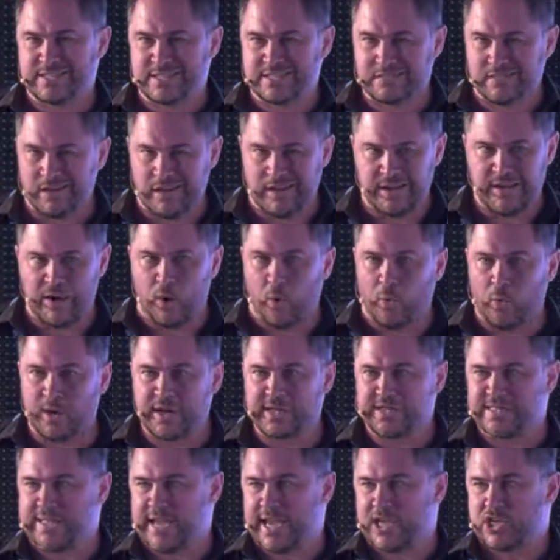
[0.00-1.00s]
an
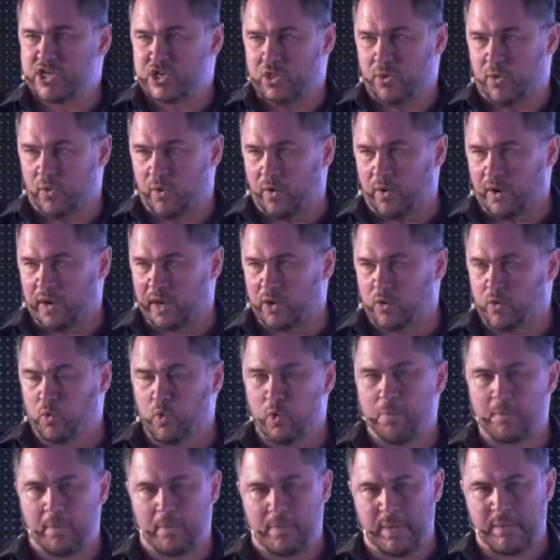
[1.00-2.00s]
organization or a
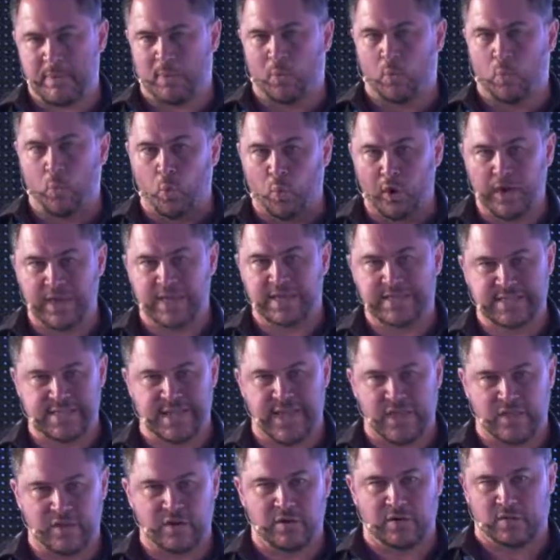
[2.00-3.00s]
group of people working
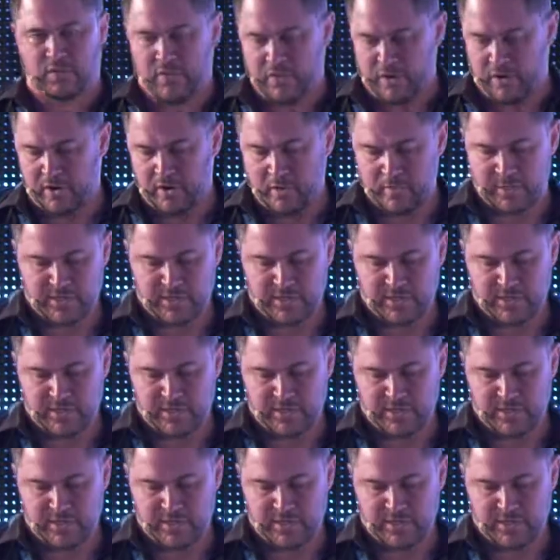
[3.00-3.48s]
together for there to be a